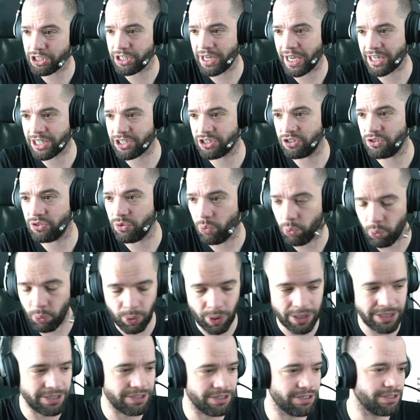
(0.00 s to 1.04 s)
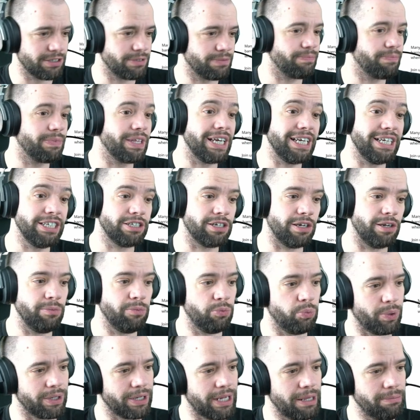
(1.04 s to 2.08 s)
action once. Interlope,
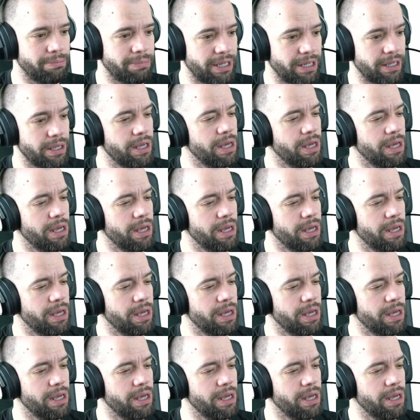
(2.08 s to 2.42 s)
1 AP.